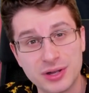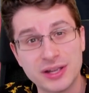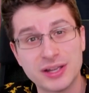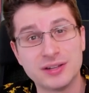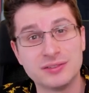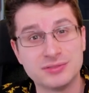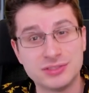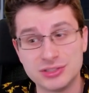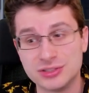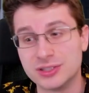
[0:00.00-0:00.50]

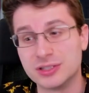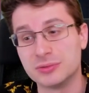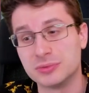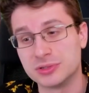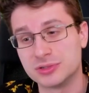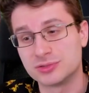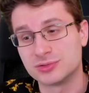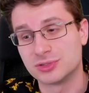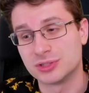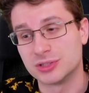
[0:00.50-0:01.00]
of dealing
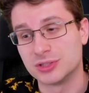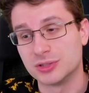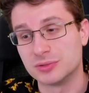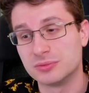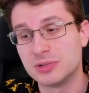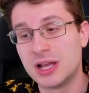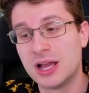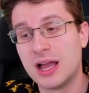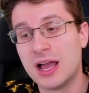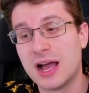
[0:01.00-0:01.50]
with trick room.
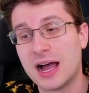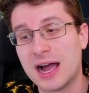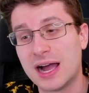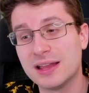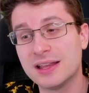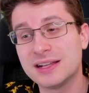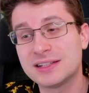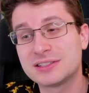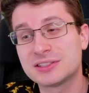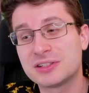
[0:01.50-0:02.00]
I
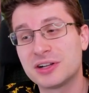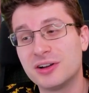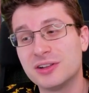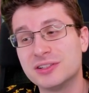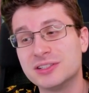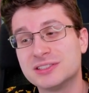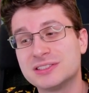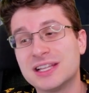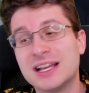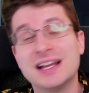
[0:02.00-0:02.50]
like to call
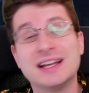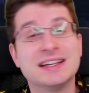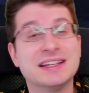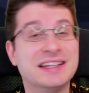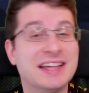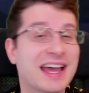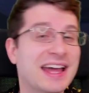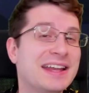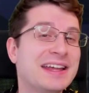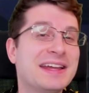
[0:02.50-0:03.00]
this
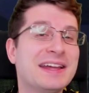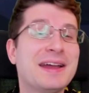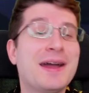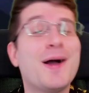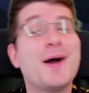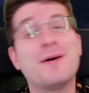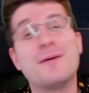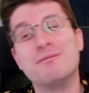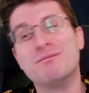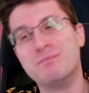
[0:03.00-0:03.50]
getting
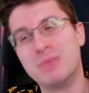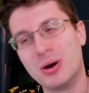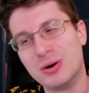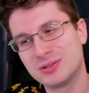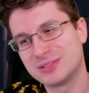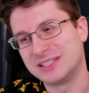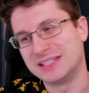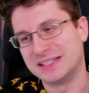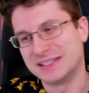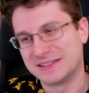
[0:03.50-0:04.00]

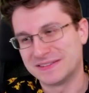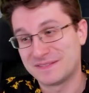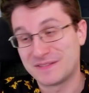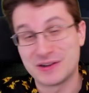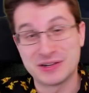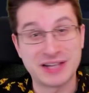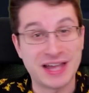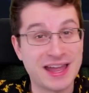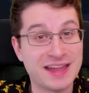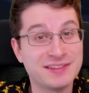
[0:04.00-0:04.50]
bulky,
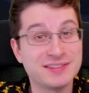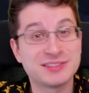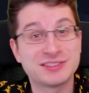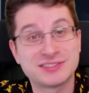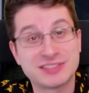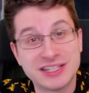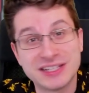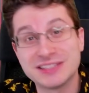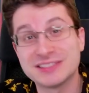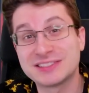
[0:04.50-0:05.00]
okay?
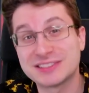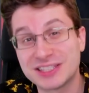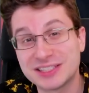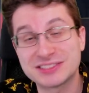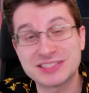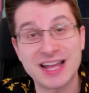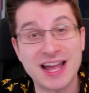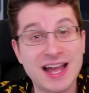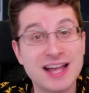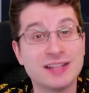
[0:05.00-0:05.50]
Things
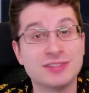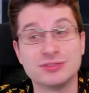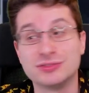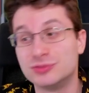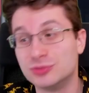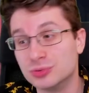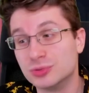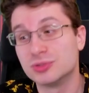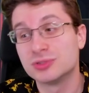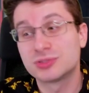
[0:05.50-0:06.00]
such as
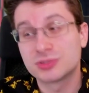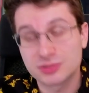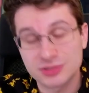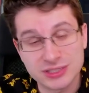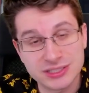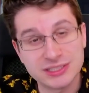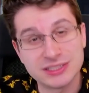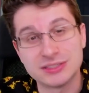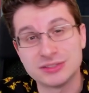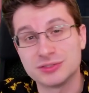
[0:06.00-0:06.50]
dual
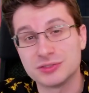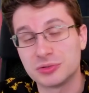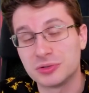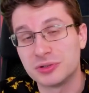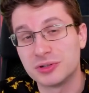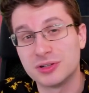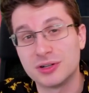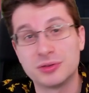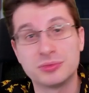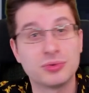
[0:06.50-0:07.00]
screens
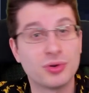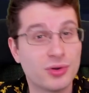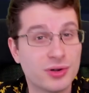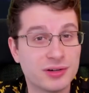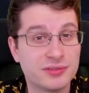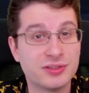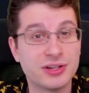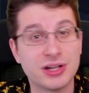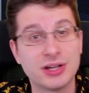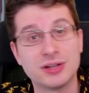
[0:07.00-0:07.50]
or
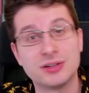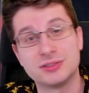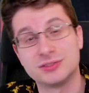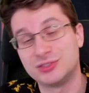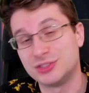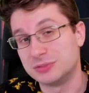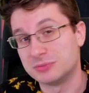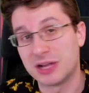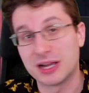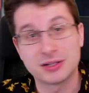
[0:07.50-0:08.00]
Aurora Veil or
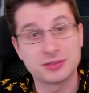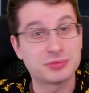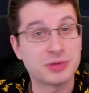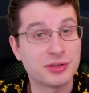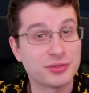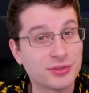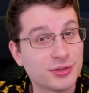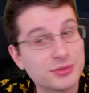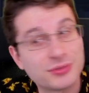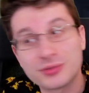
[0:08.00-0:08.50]
Gmax
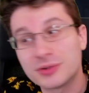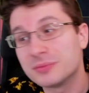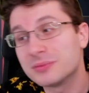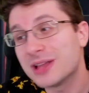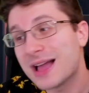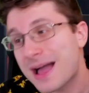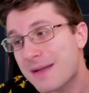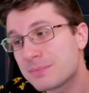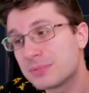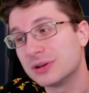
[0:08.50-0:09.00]
Resonance from
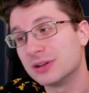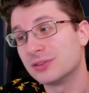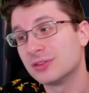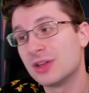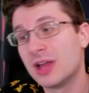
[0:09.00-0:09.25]
Lapras,